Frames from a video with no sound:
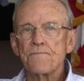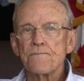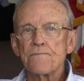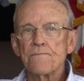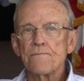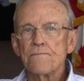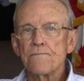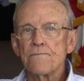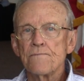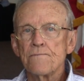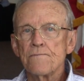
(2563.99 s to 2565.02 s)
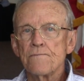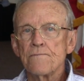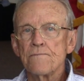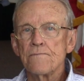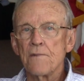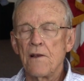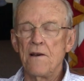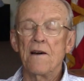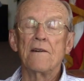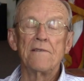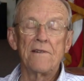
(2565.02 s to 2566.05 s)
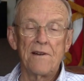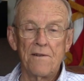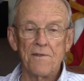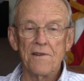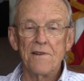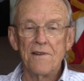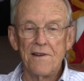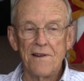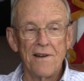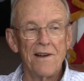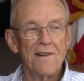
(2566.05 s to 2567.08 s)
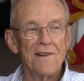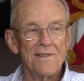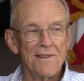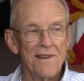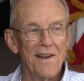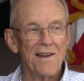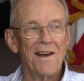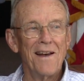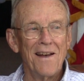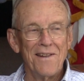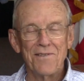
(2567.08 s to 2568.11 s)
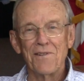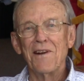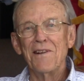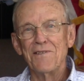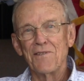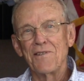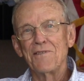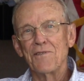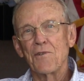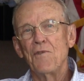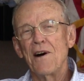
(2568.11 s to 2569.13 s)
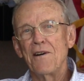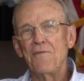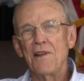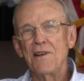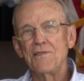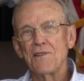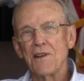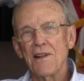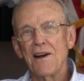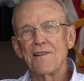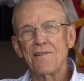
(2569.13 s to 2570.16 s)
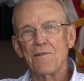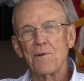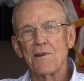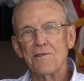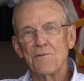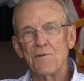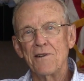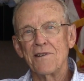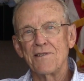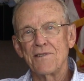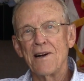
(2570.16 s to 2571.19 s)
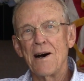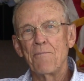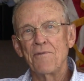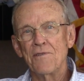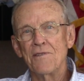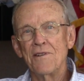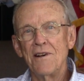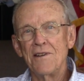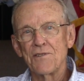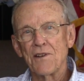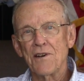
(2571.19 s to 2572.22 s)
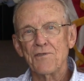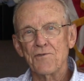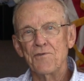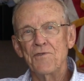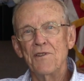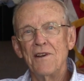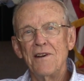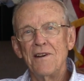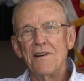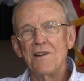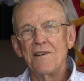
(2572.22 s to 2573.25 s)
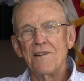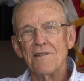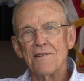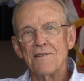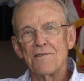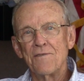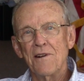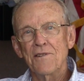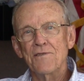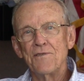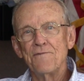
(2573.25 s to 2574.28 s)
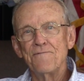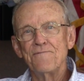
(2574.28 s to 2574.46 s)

Did they stop along the way? Was this Yeah, every, Three days? how long did it take to get the it took five days to get out there because we had to stop for scheduled, uh, trains.